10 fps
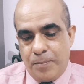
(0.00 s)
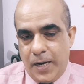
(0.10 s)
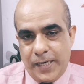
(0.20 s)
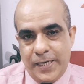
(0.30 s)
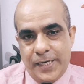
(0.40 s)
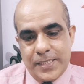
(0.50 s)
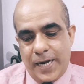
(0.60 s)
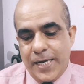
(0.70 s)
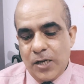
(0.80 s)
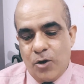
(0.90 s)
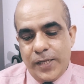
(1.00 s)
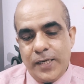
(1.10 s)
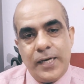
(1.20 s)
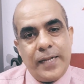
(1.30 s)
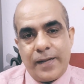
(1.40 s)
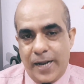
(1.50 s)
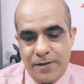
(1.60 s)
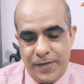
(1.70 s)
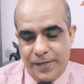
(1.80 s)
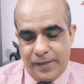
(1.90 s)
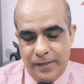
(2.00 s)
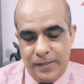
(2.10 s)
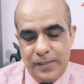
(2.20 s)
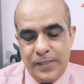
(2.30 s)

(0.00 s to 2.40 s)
part, that is right auricle and the right ventricle,